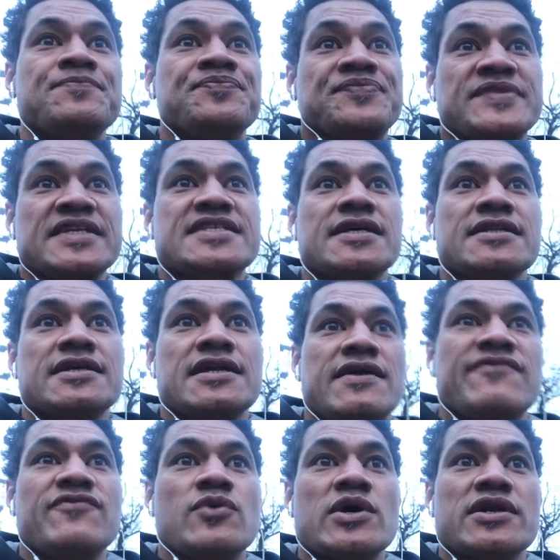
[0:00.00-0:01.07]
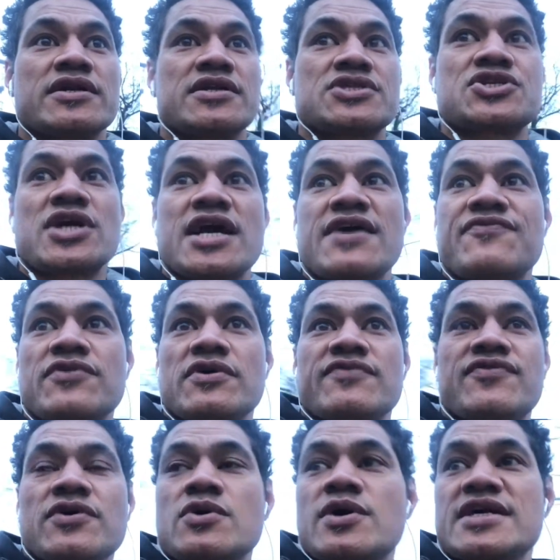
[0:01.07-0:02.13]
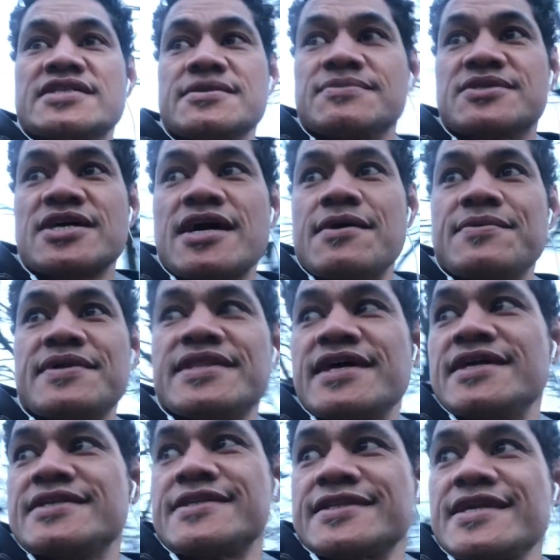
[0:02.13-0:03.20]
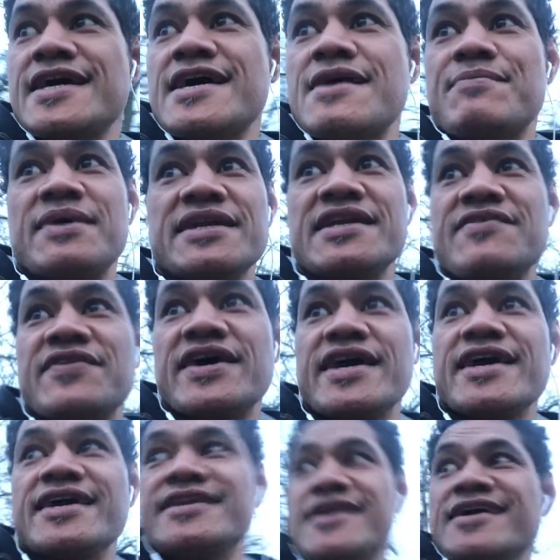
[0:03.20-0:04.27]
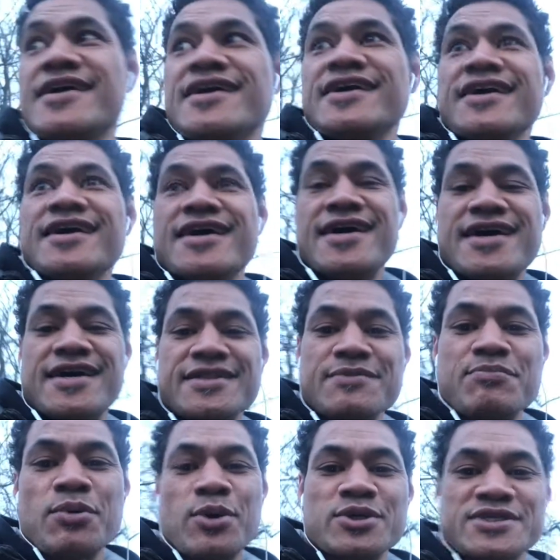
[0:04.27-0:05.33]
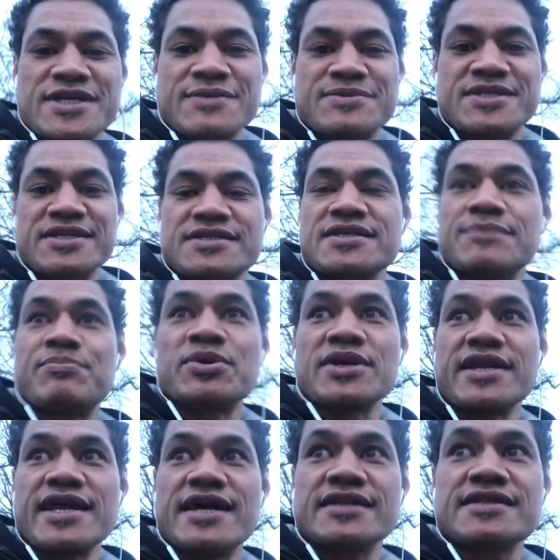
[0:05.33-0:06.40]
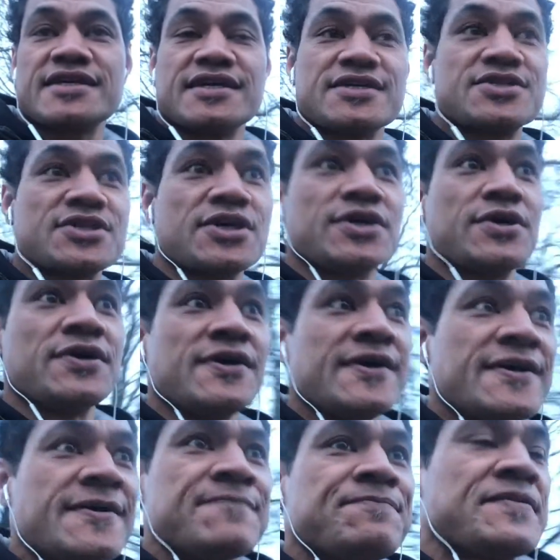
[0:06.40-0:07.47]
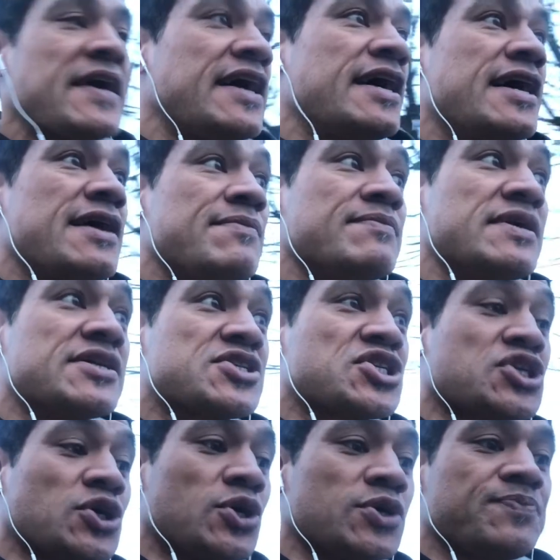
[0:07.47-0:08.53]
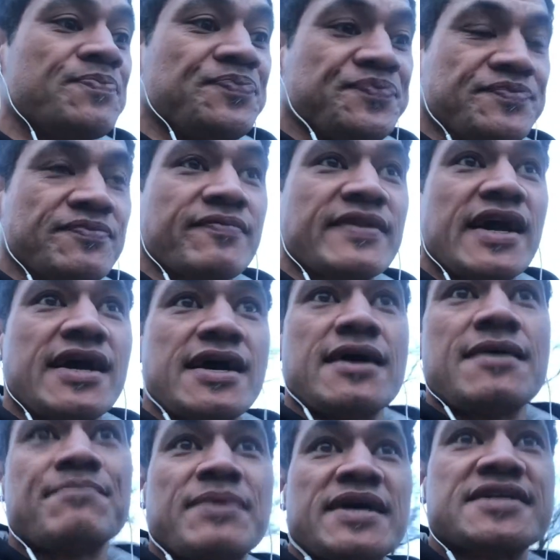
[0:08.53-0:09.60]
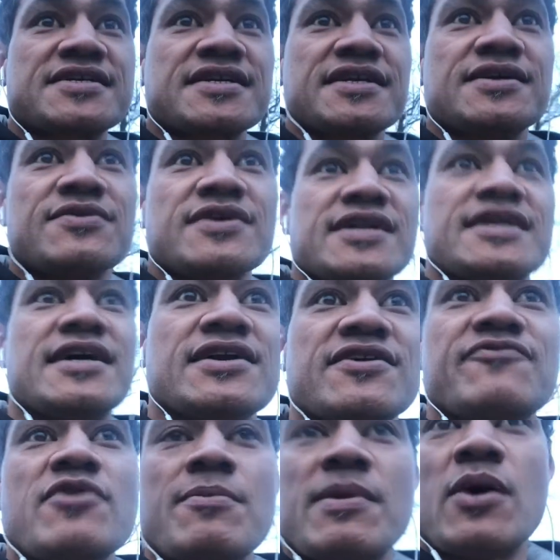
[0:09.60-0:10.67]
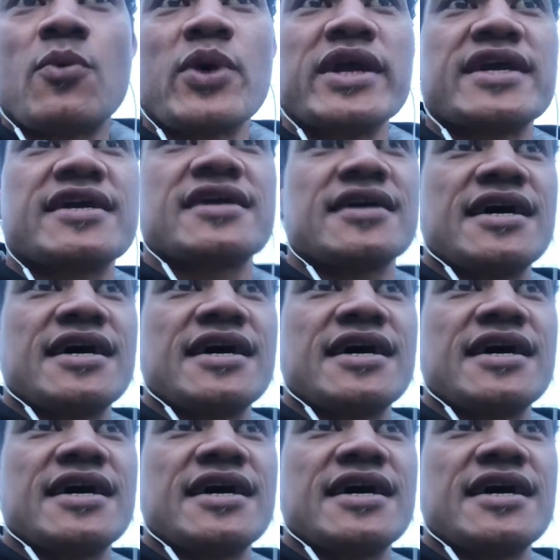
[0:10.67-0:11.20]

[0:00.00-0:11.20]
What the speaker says: It's something that I've wanted to try for quite some time and that, but never had the balls up to put it out there. So it's short, basically a rundown of what my week